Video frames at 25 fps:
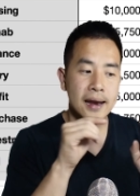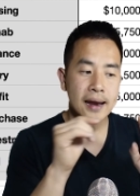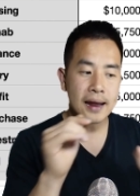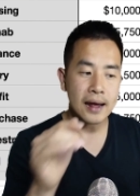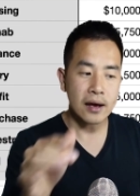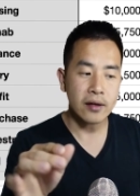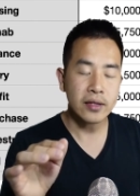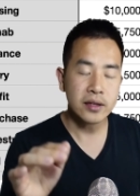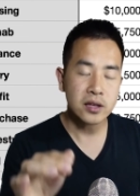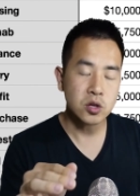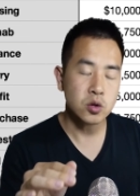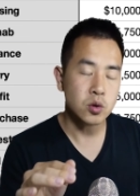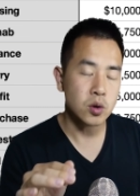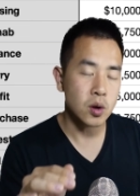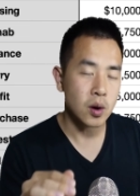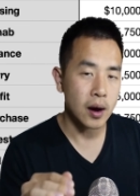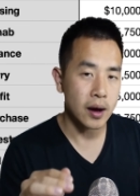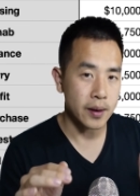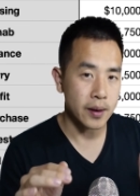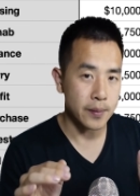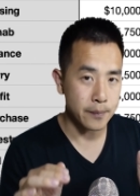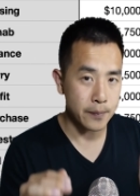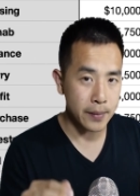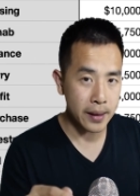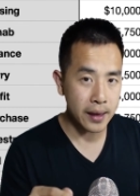Now that you know
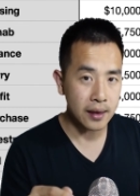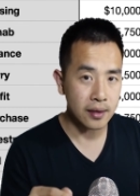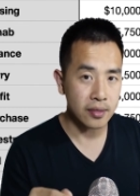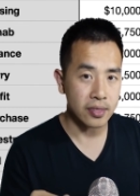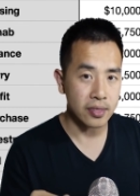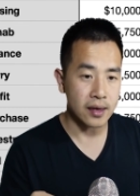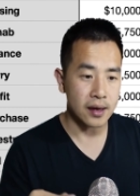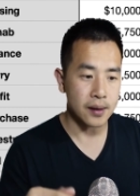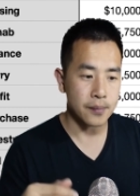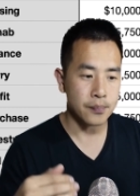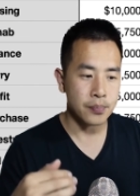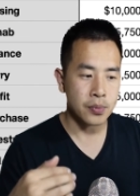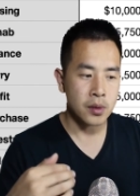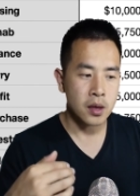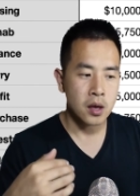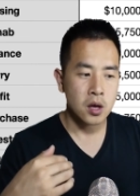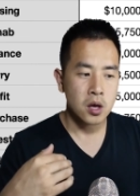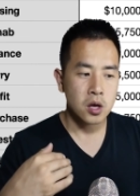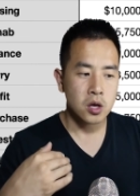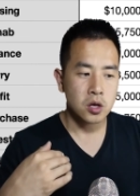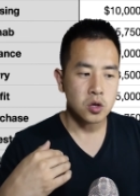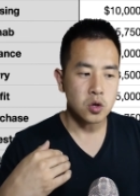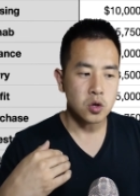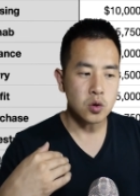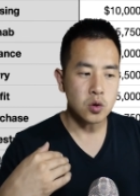how to make them,
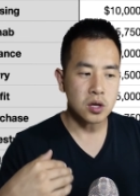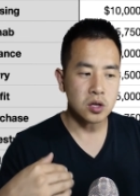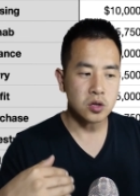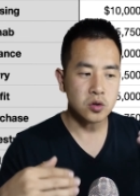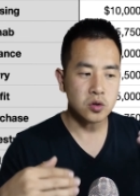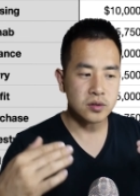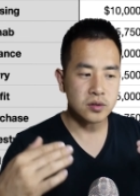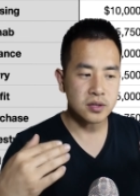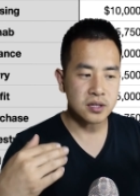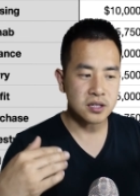you can use